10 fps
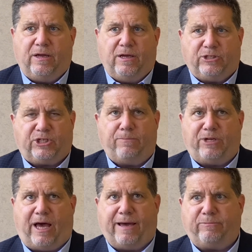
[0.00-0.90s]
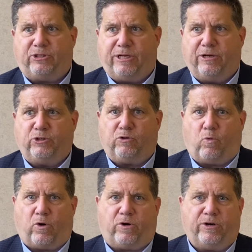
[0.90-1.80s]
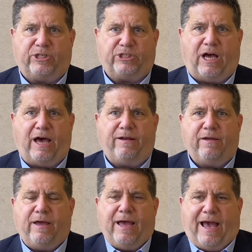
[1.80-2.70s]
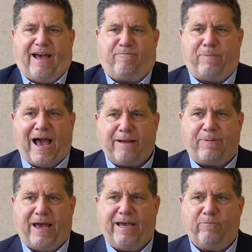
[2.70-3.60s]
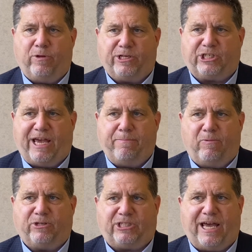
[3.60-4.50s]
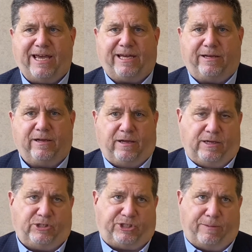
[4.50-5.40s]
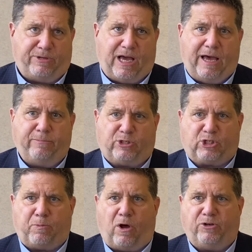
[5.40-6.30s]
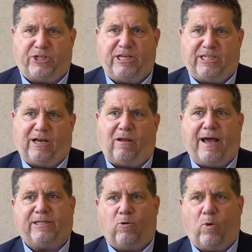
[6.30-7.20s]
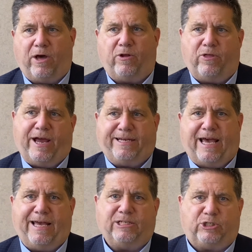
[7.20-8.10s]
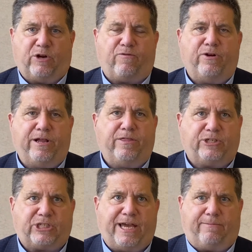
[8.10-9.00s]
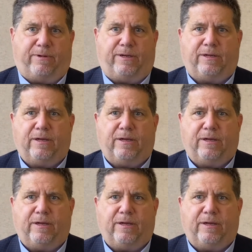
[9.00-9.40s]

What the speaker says: Sometimes the injured worker does not have back pain when the statement was taken. Sometimes a small detail like the weather that day is different in the statement.